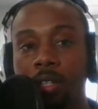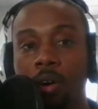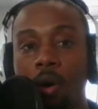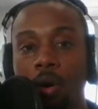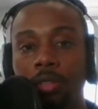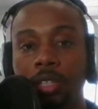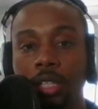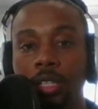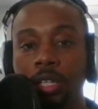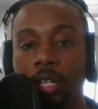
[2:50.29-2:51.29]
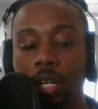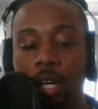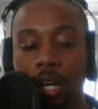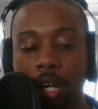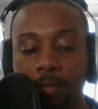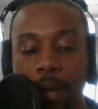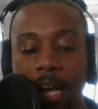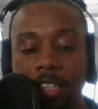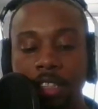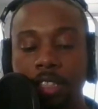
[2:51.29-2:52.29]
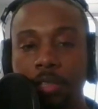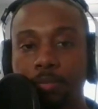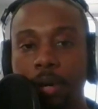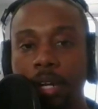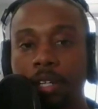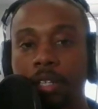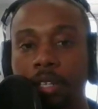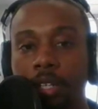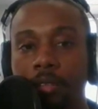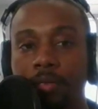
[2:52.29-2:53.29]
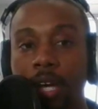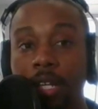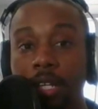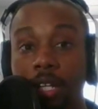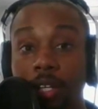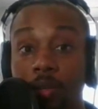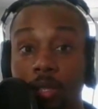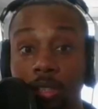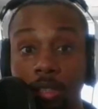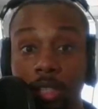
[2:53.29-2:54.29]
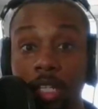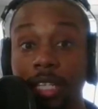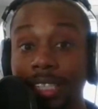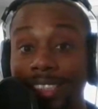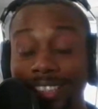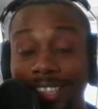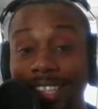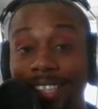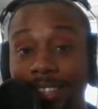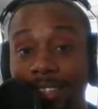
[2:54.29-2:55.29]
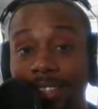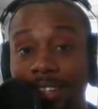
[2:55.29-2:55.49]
causing a mass spreader event. CDC